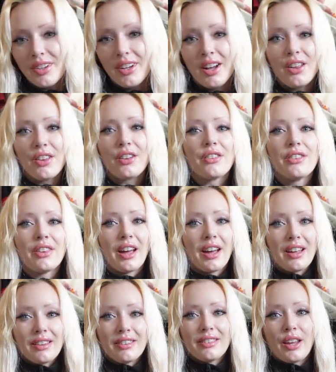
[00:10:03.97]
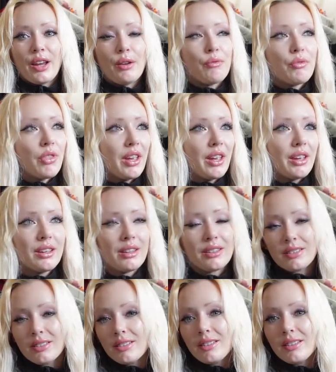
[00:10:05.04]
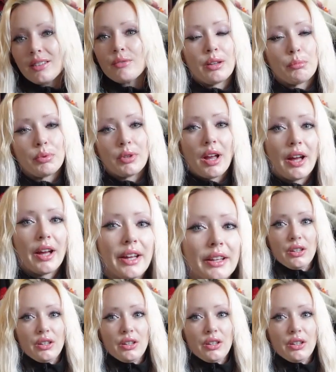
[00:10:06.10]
Other than that, same things apply.